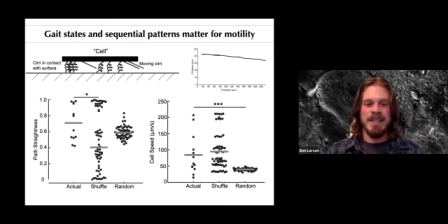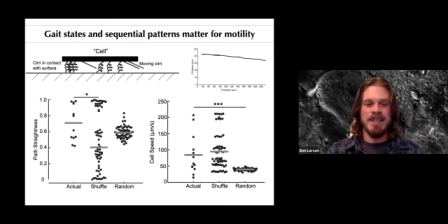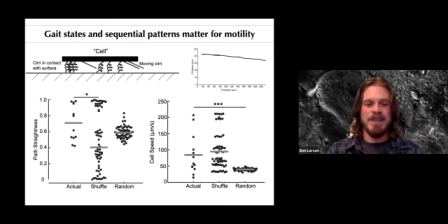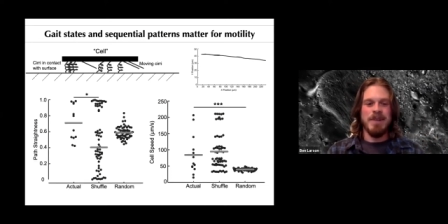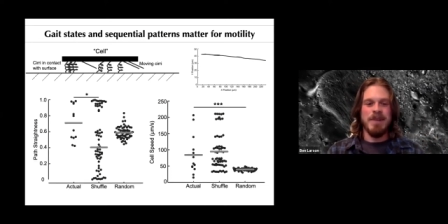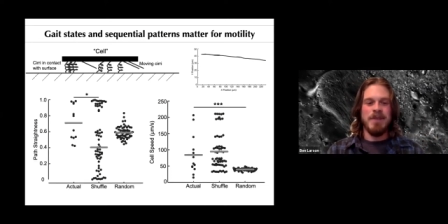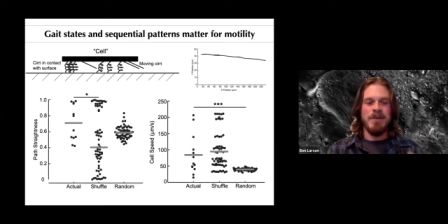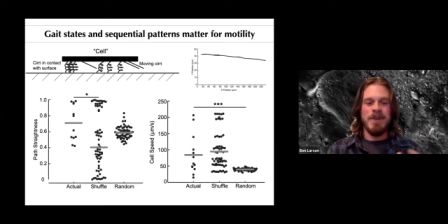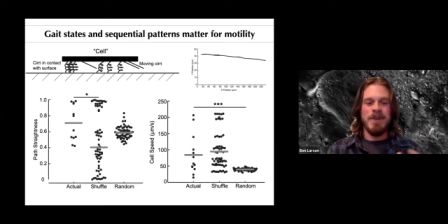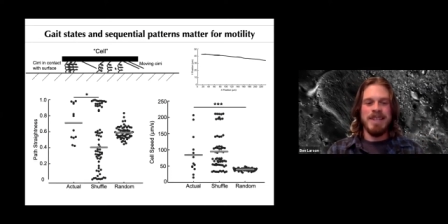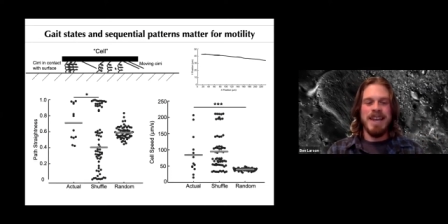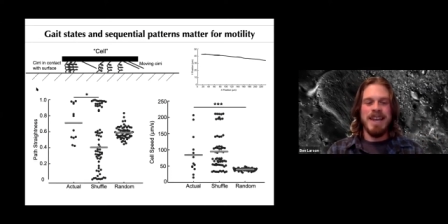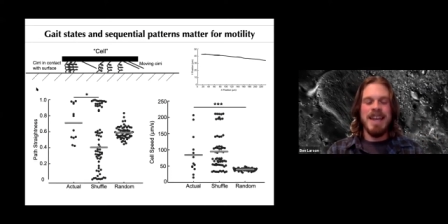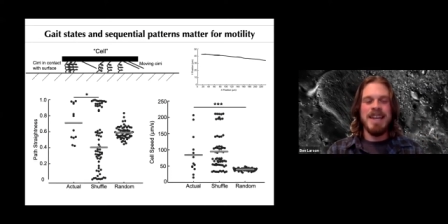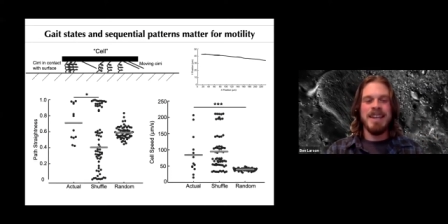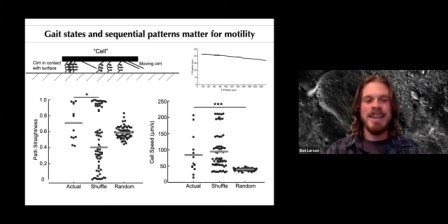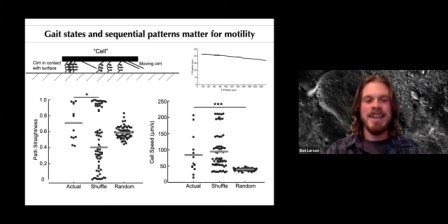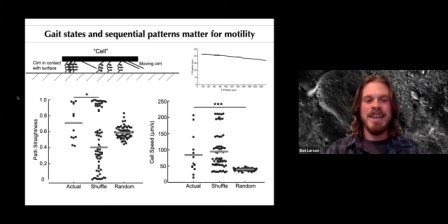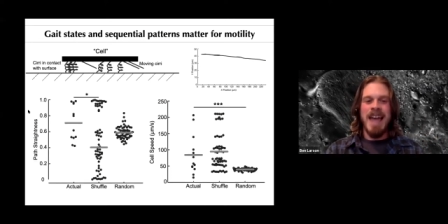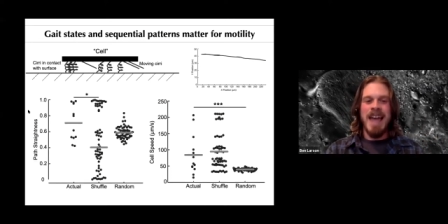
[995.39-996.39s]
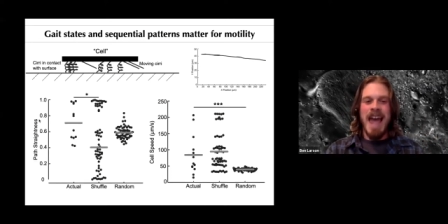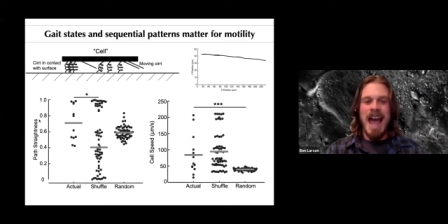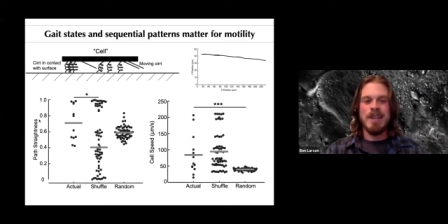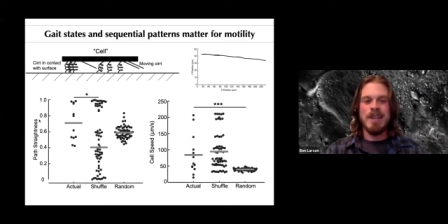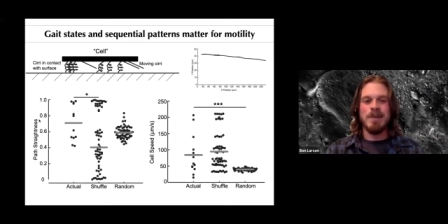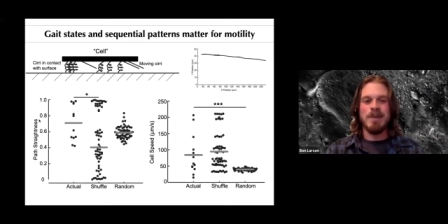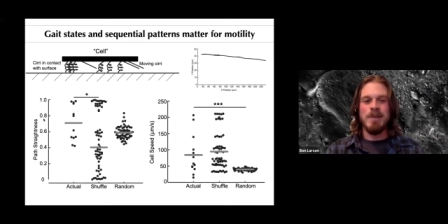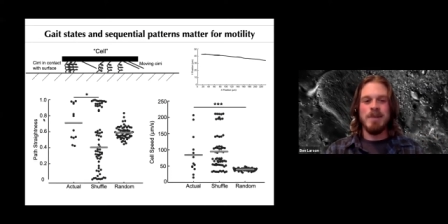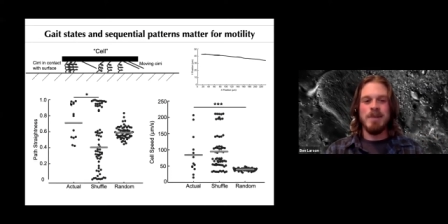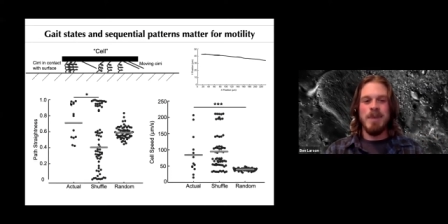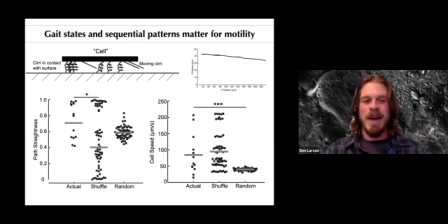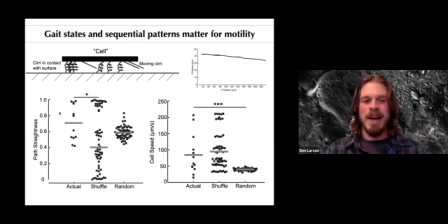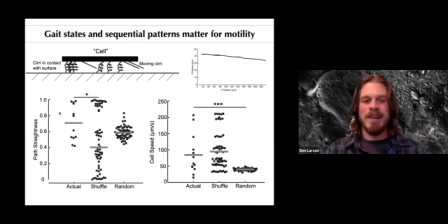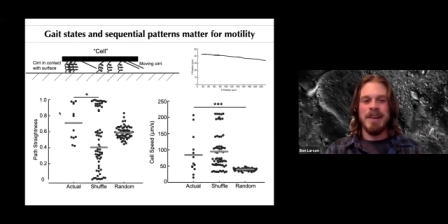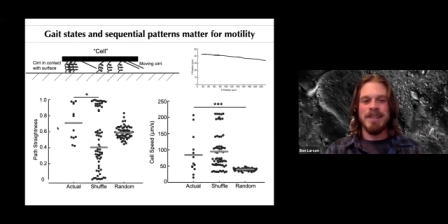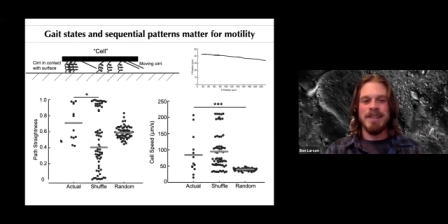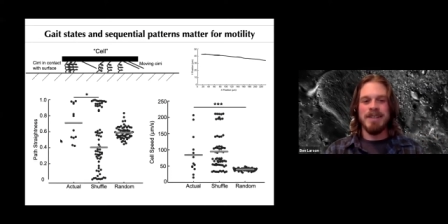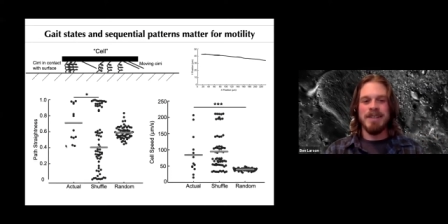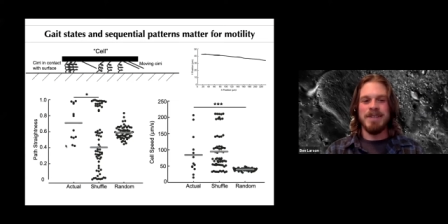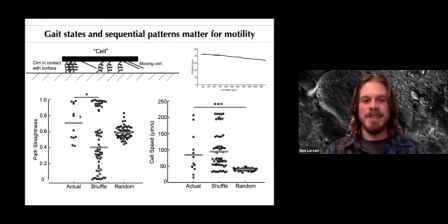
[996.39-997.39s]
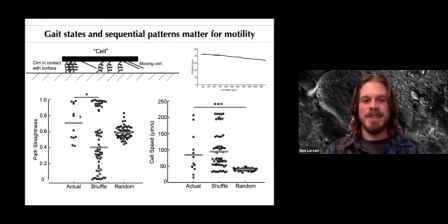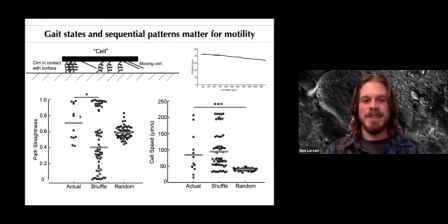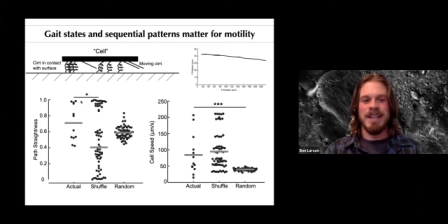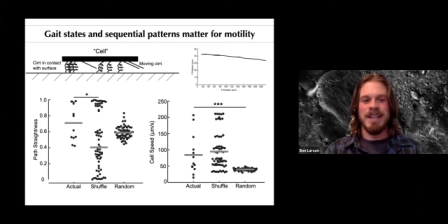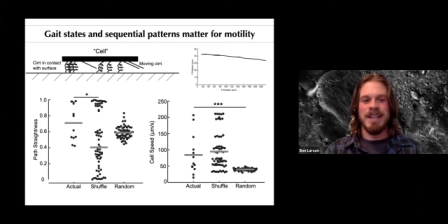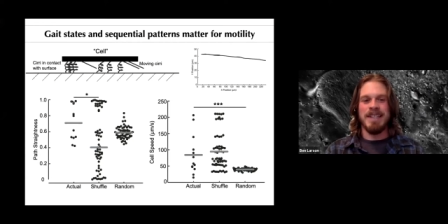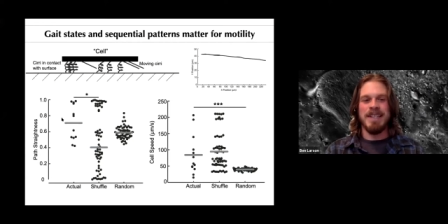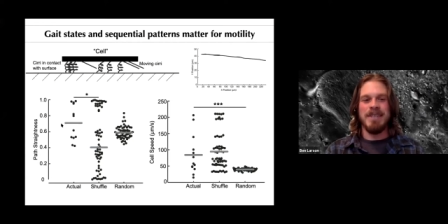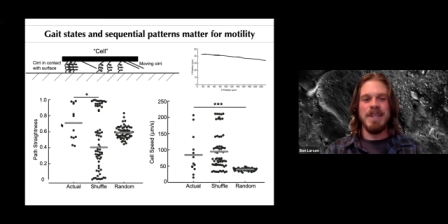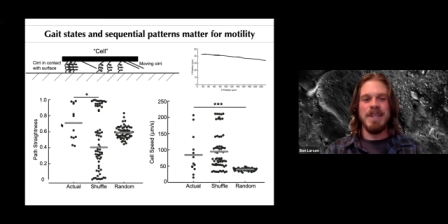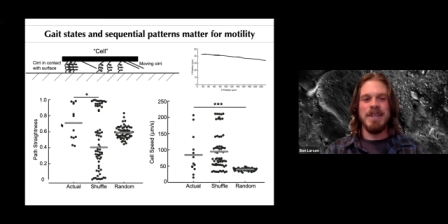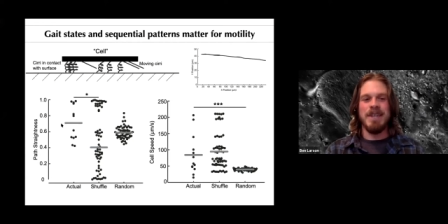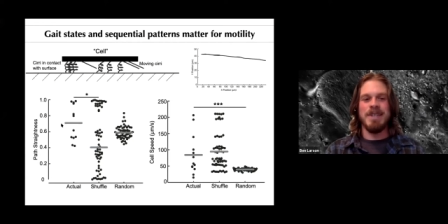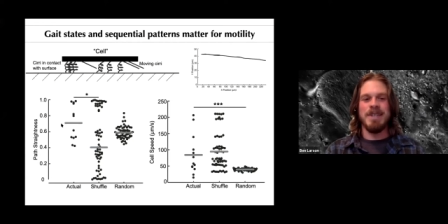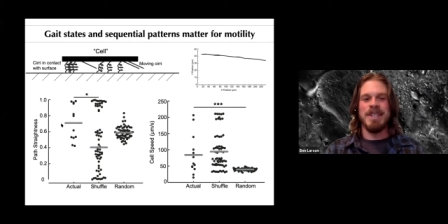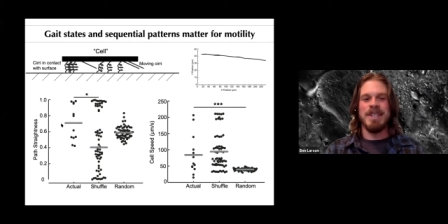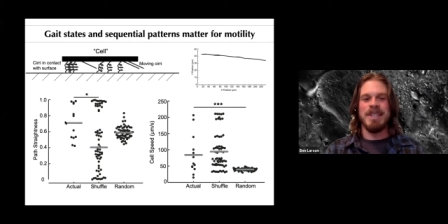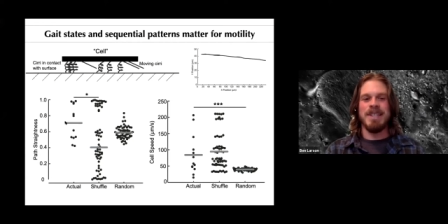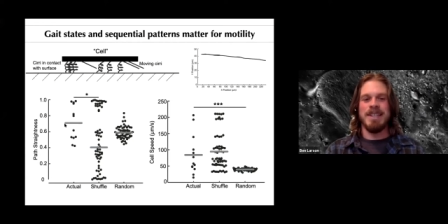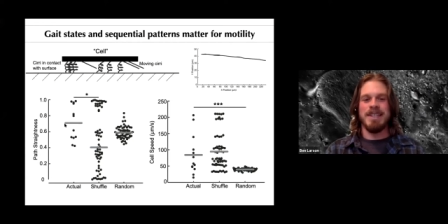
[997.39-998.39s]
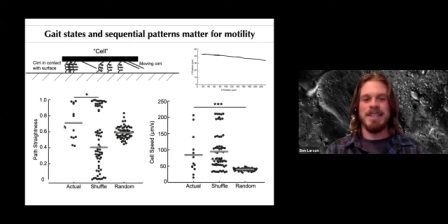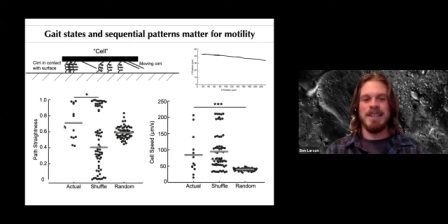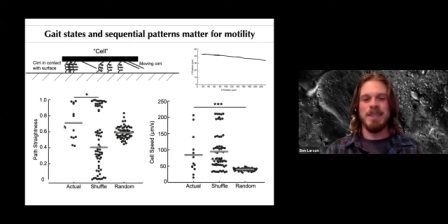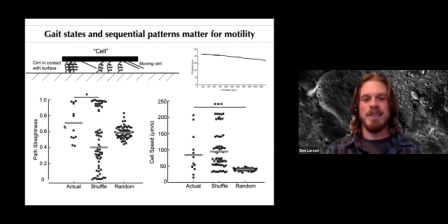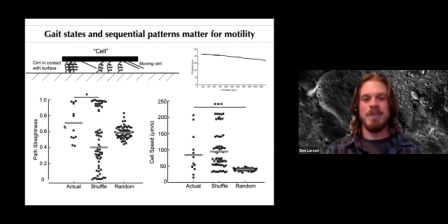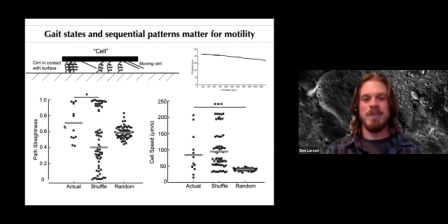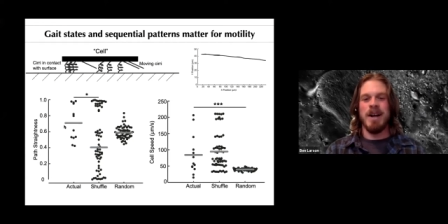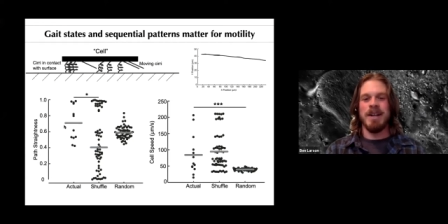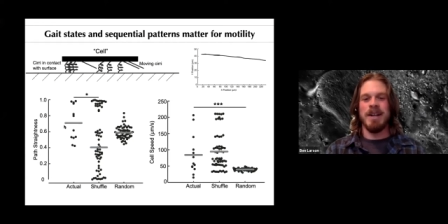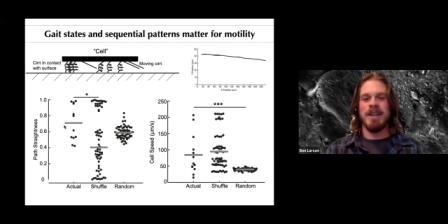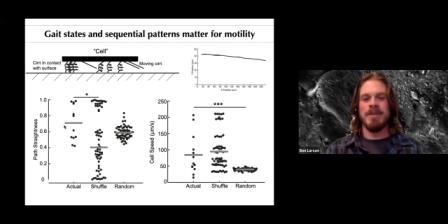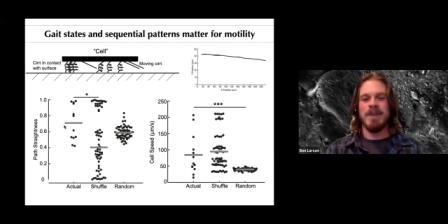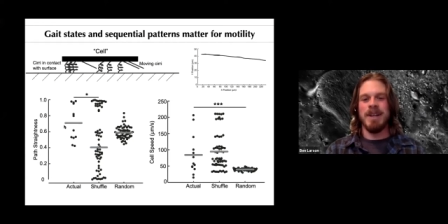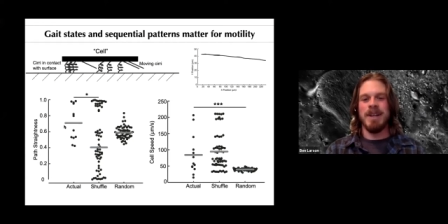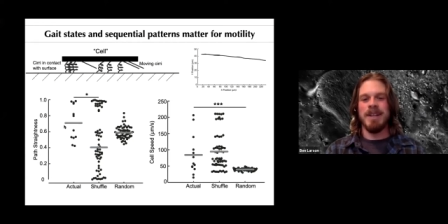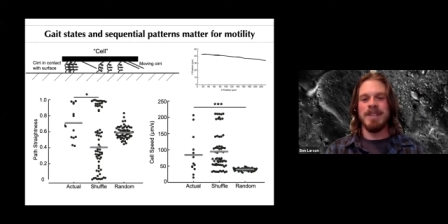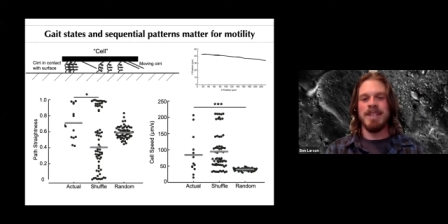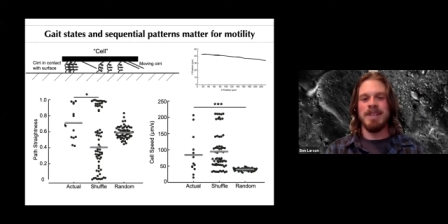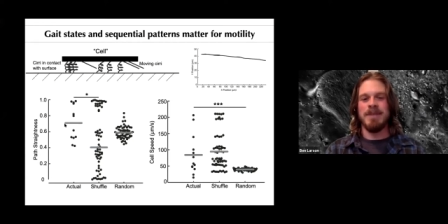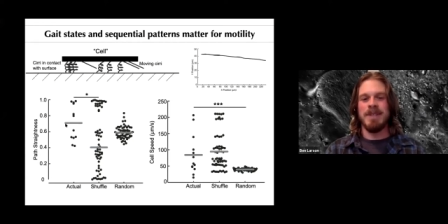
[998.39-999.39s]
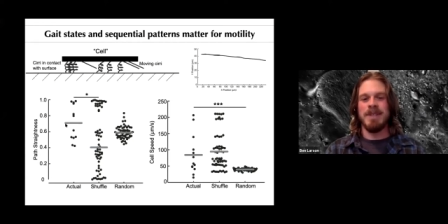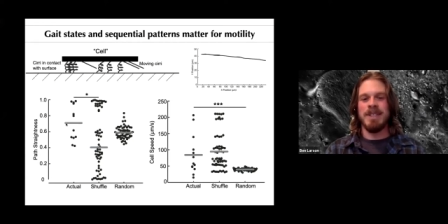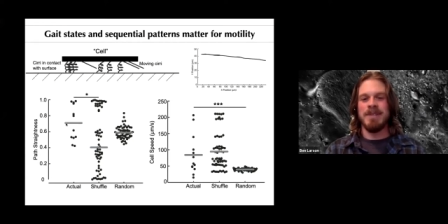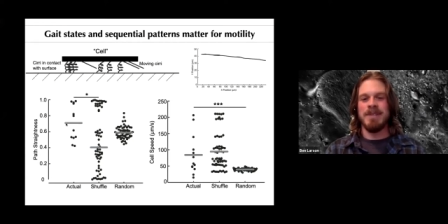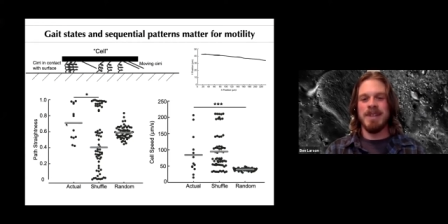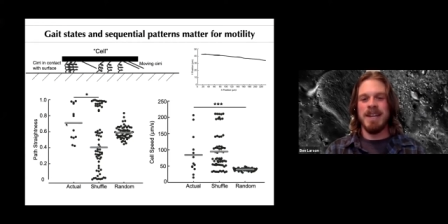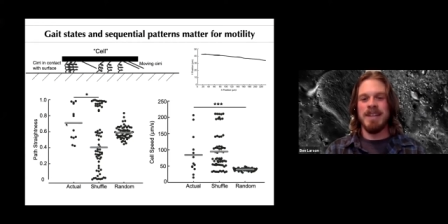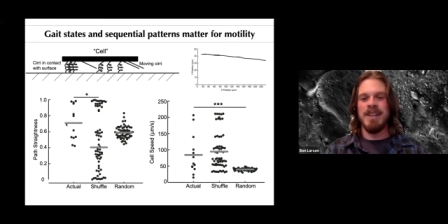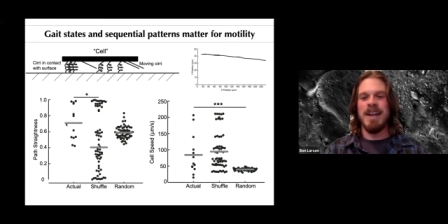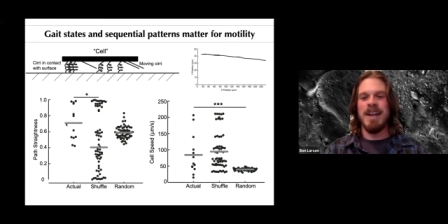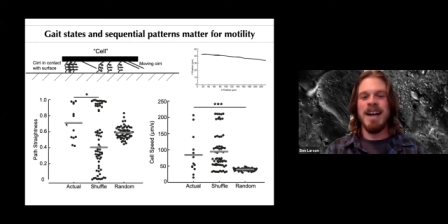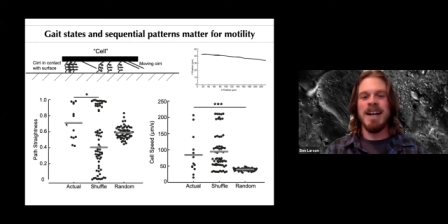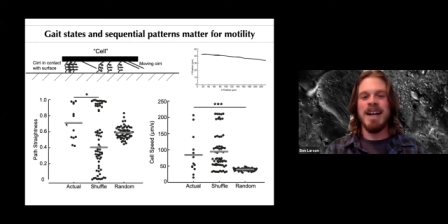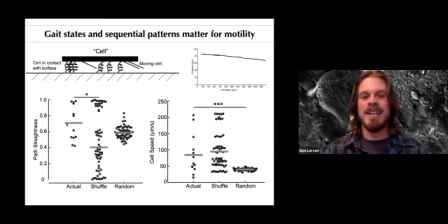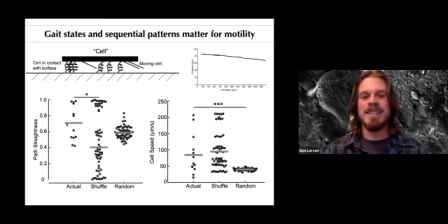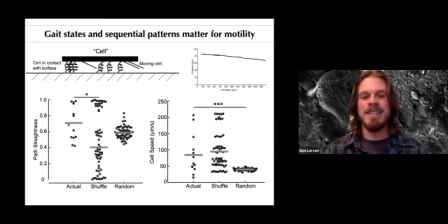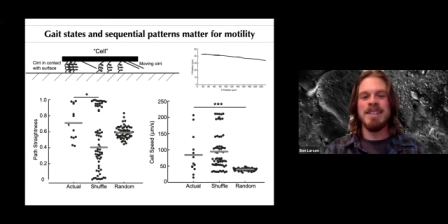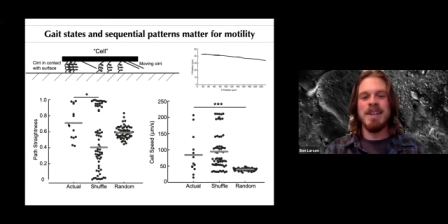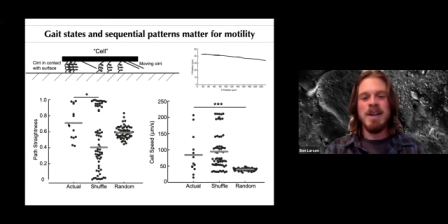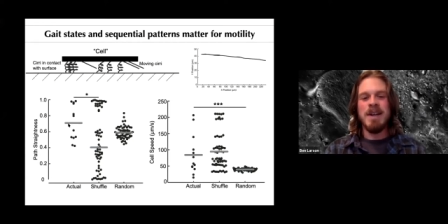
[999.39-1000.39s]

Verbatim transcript: So if we take actual patterns of serial activity, we see that cells walk in relatively straight lines.